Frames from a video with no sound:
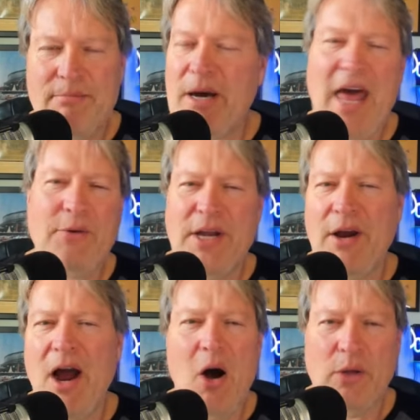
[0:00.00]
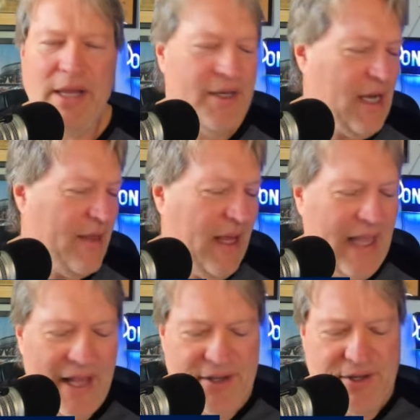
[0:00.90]
But I don't care how old he is. I think
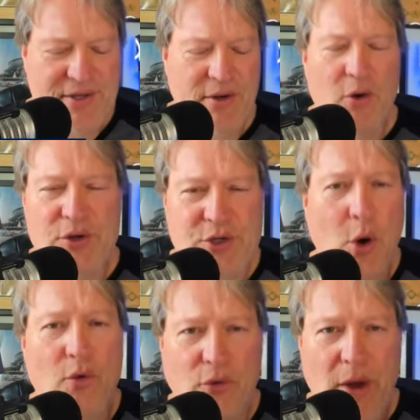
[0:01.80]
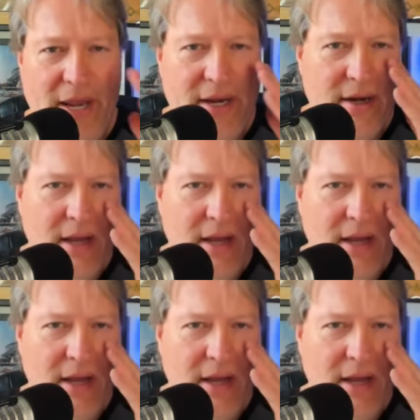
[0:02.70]
that's so overrated.